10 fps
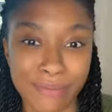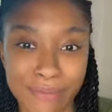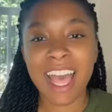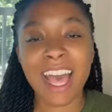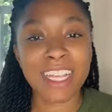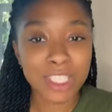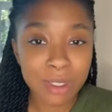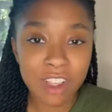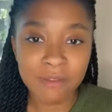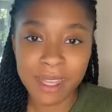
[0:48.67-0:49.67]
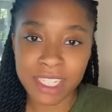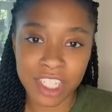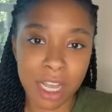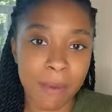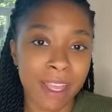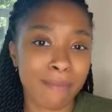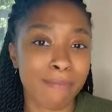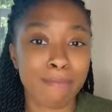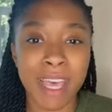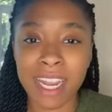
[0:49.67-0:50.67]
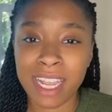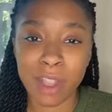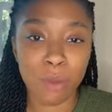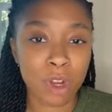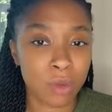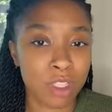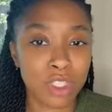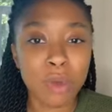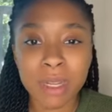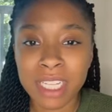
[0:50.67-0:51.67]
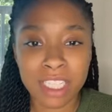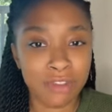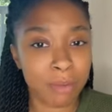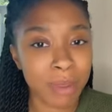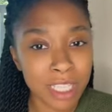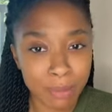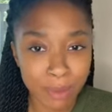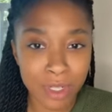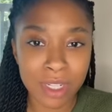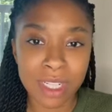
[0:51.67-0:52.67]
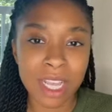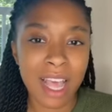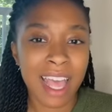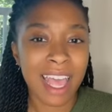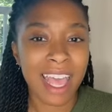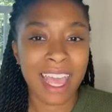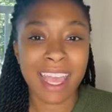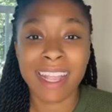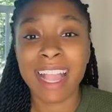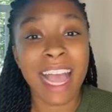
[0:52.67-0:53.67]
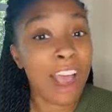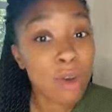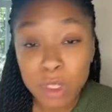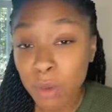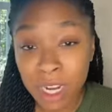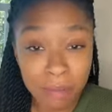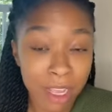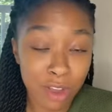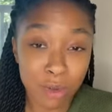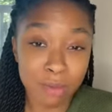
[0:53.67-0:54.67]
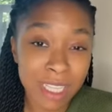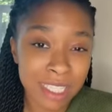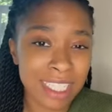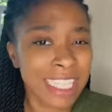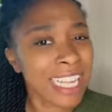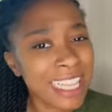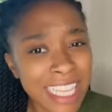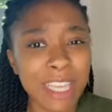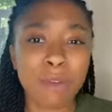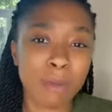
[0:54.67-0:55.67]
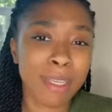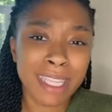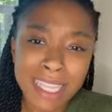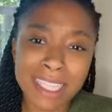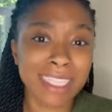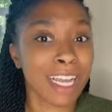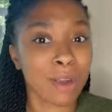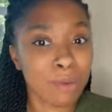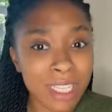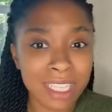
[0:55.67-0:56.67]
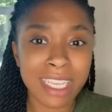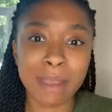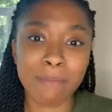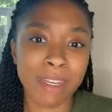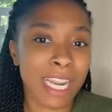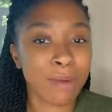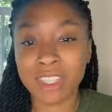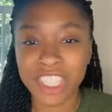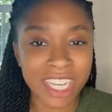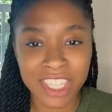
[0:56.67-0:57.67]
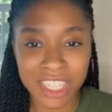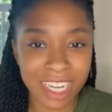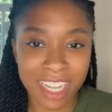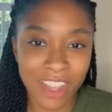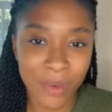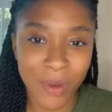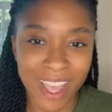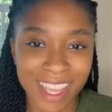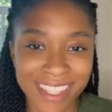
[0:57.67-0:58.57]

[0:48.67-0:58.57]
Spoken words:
I do love my job. I met and worked with so many different people. And I always wanted my own business. Did I think it would be this? Not really, but I wouldn't change it any other way.